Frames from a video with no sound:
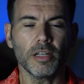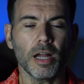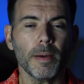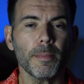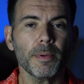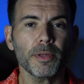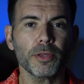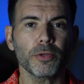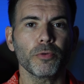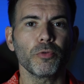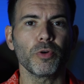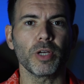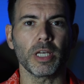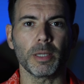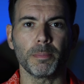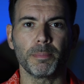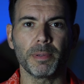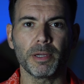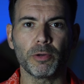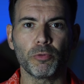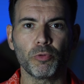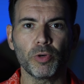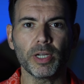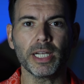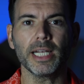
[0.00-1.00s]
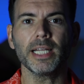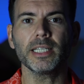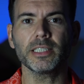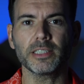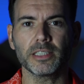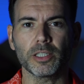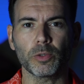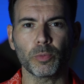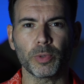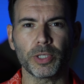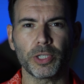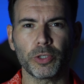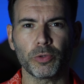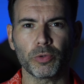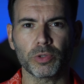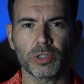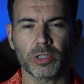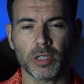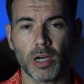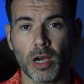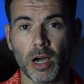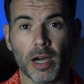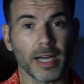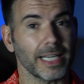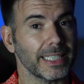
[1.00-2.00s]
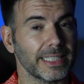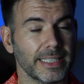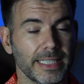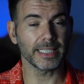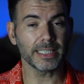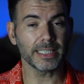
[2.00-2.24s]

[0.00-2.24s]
Number 3, be realistic with your targets.